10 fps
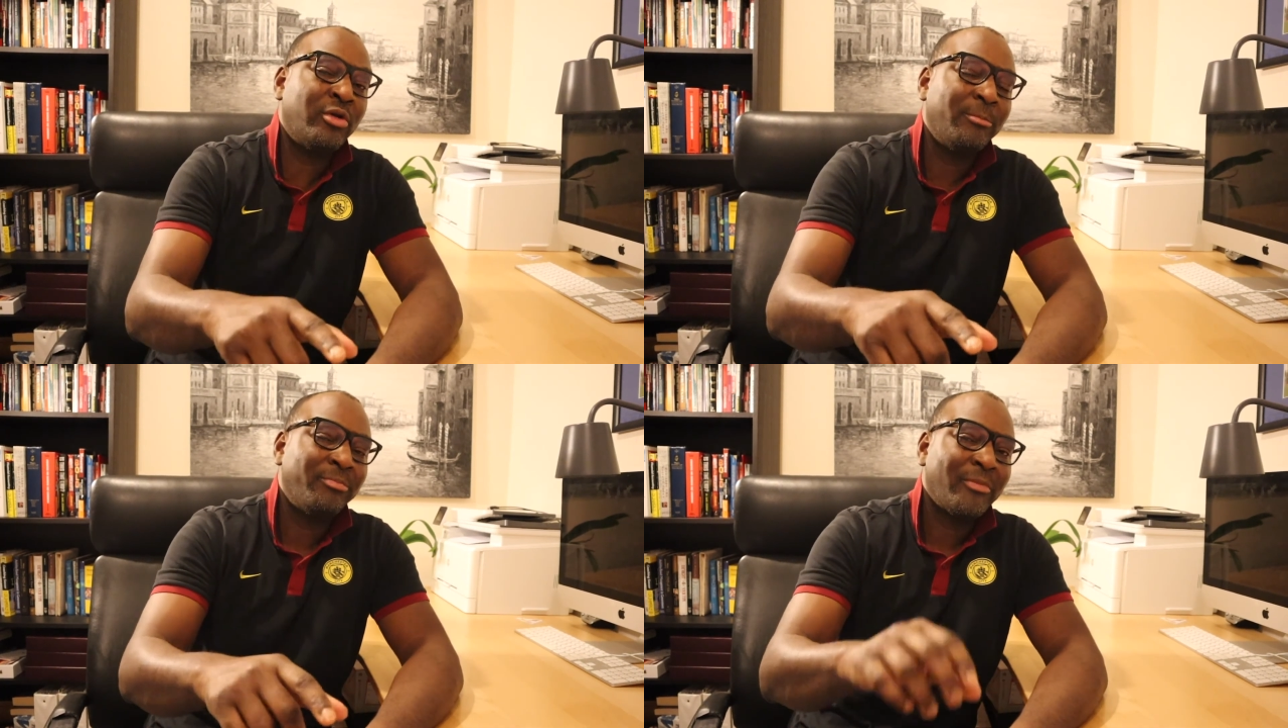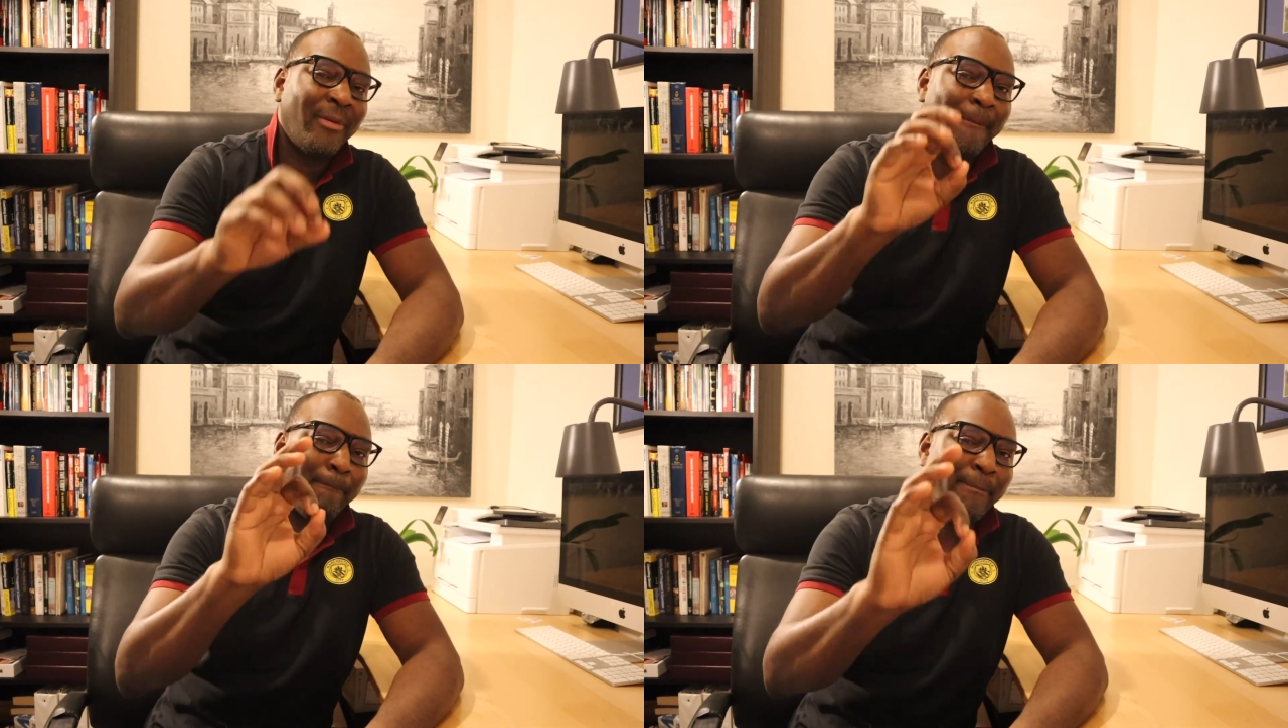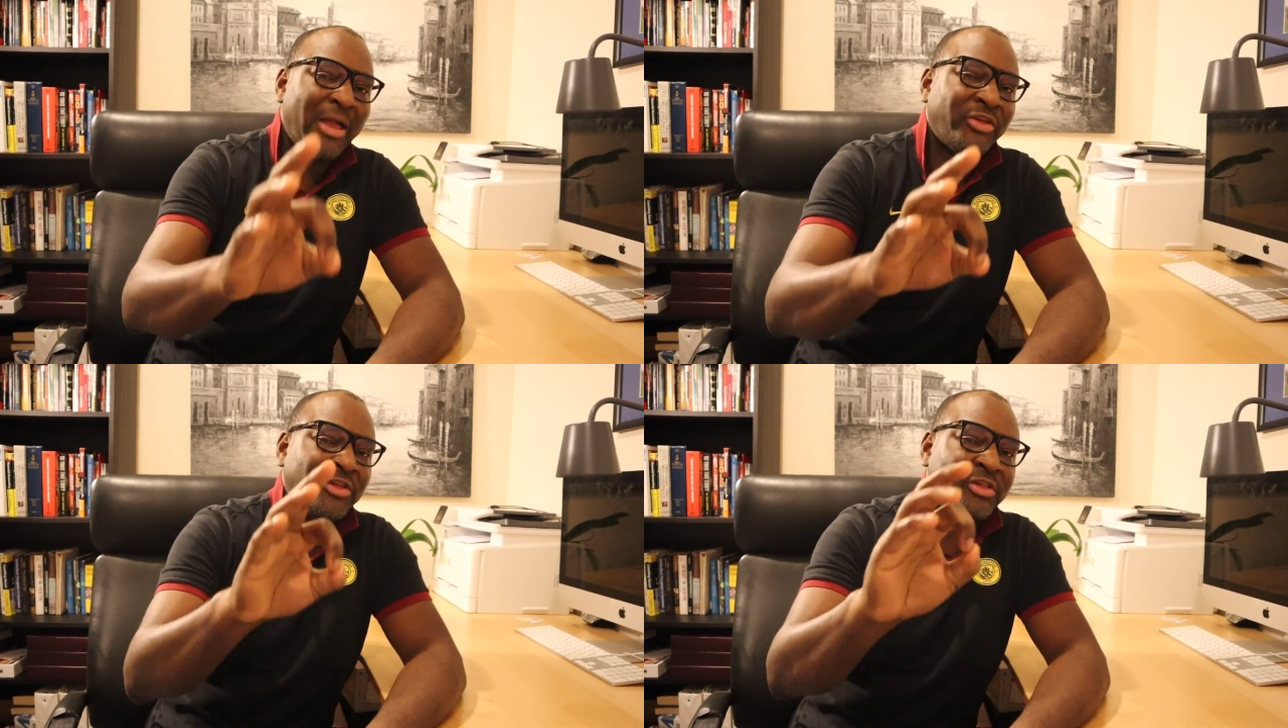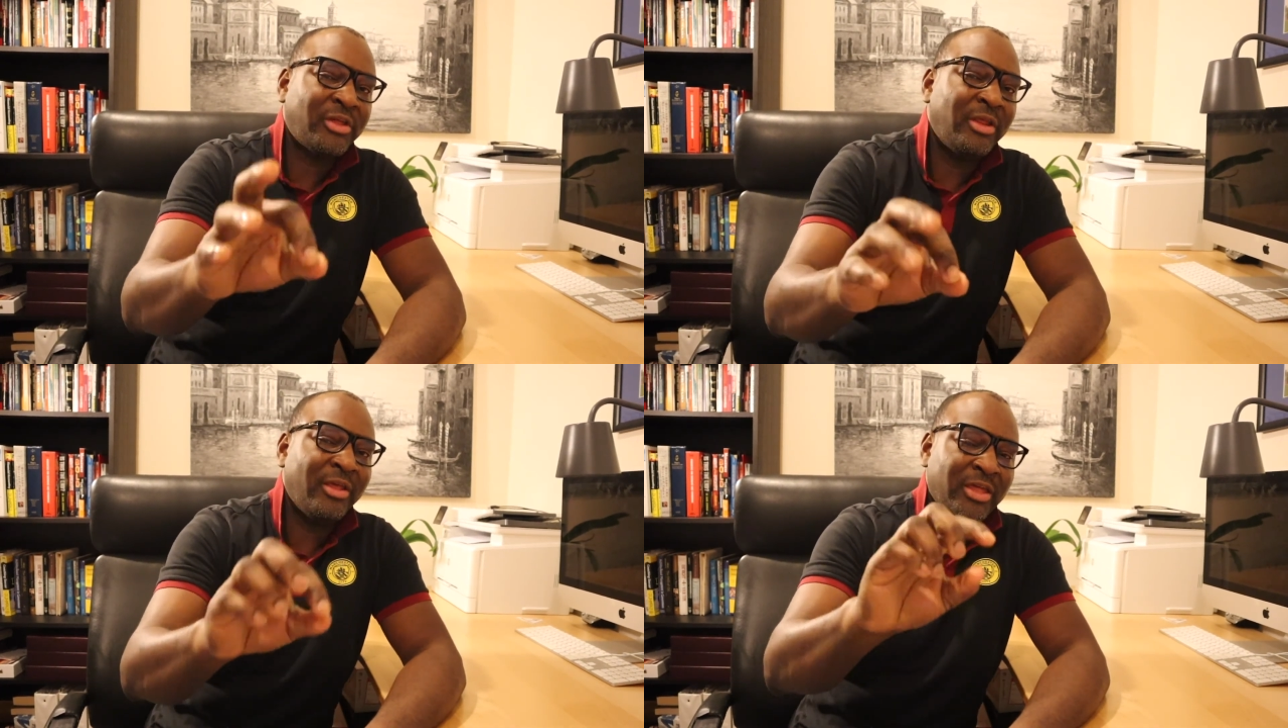Manchester
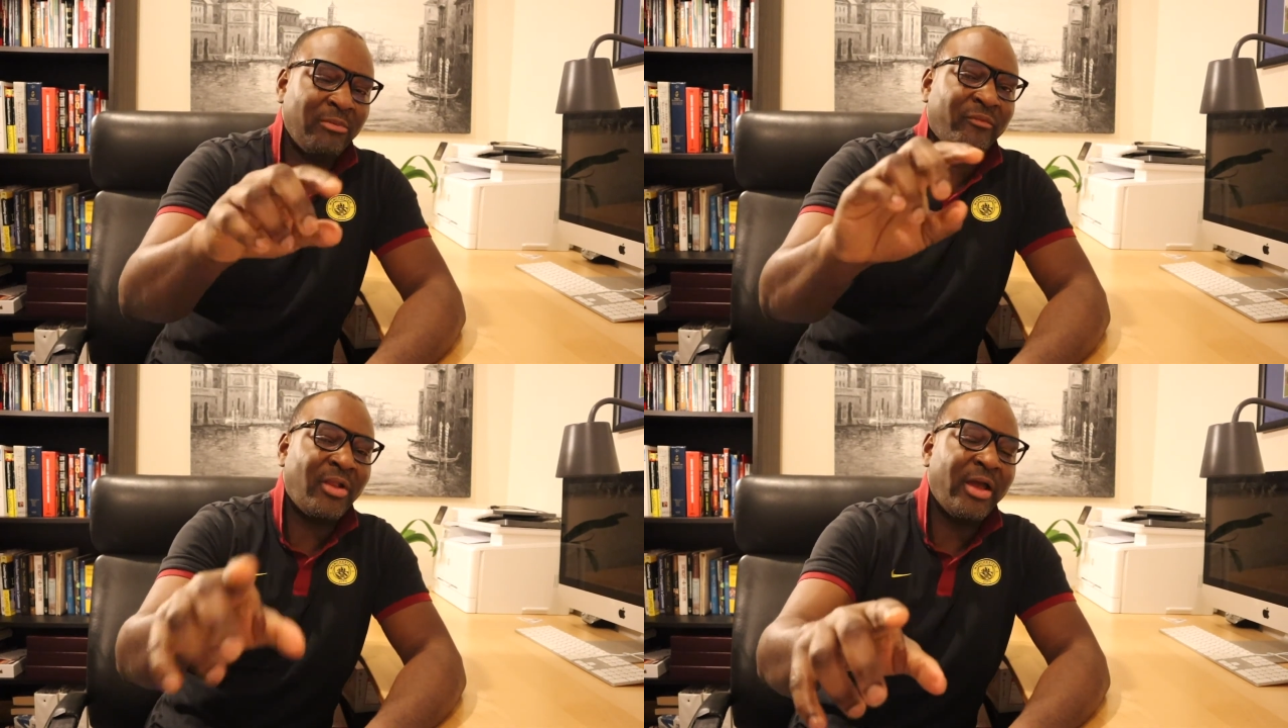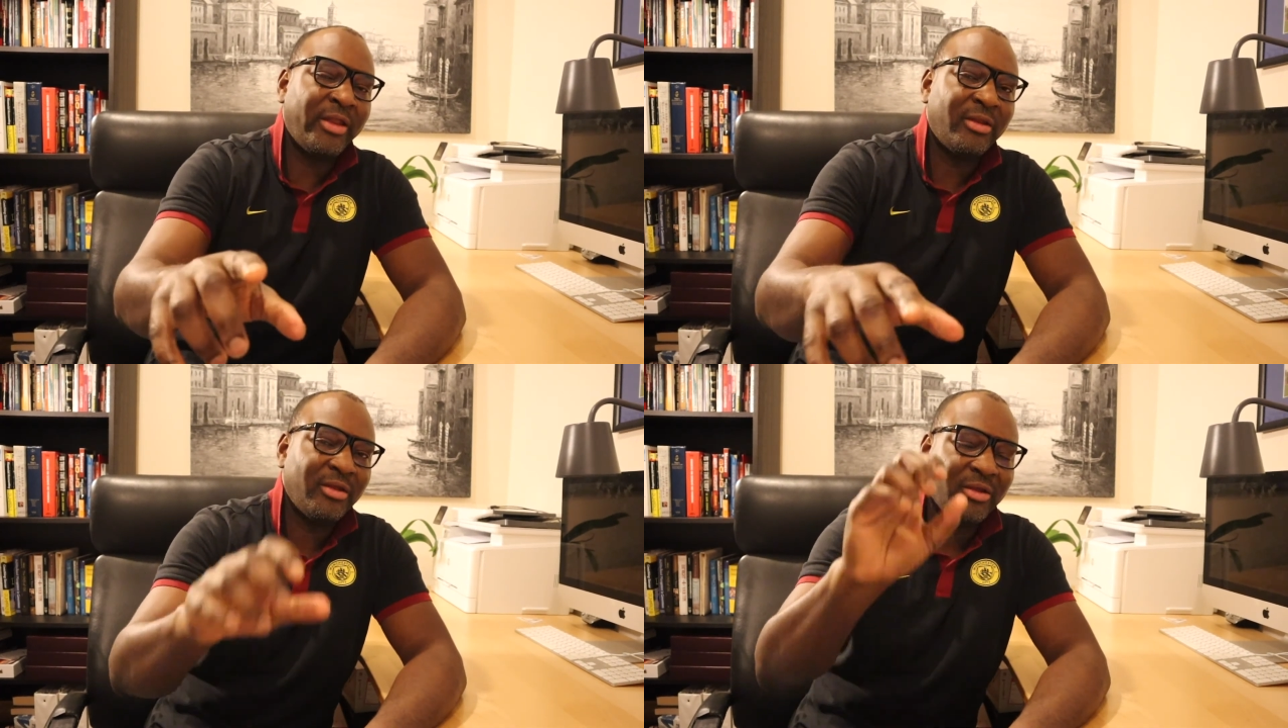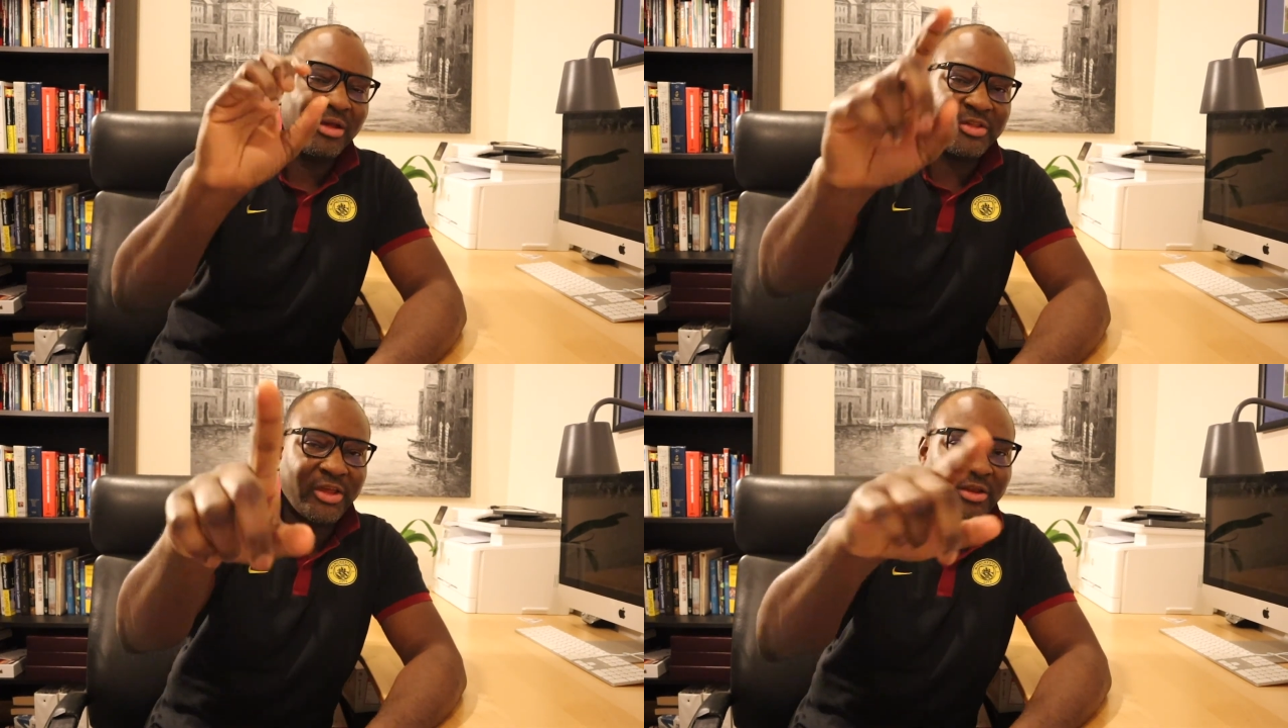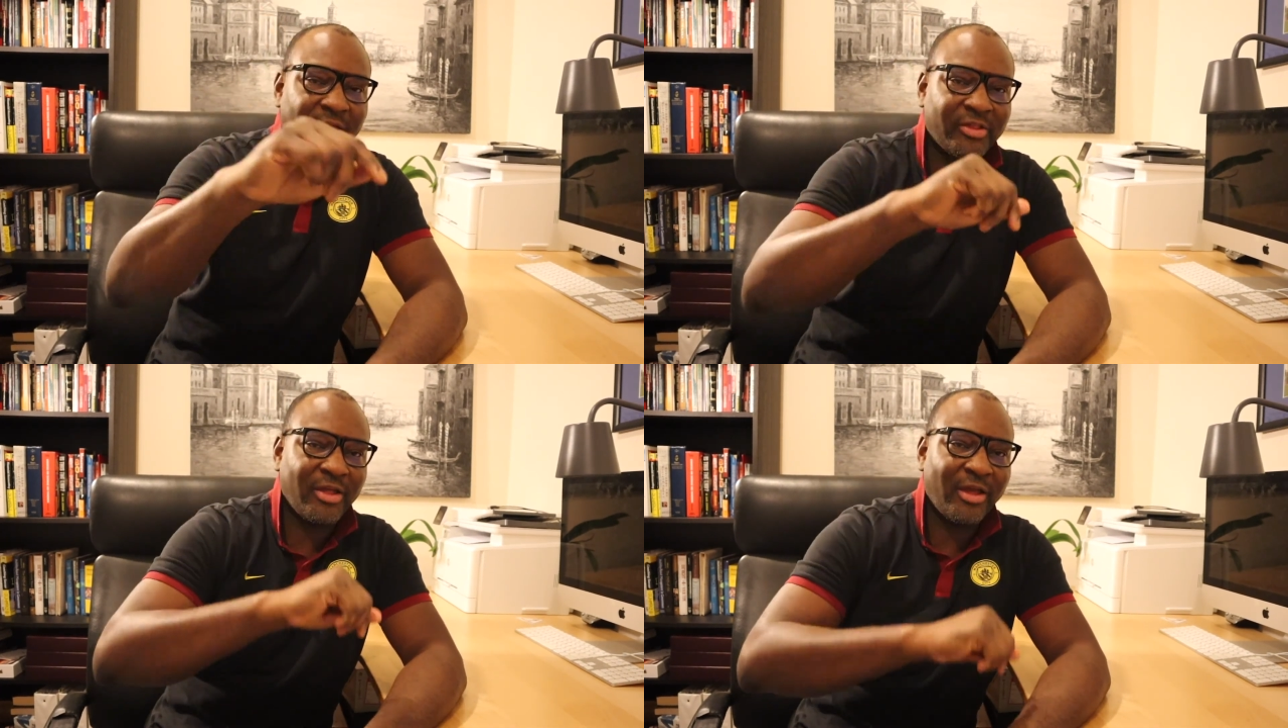City, keep flying. I'll see you next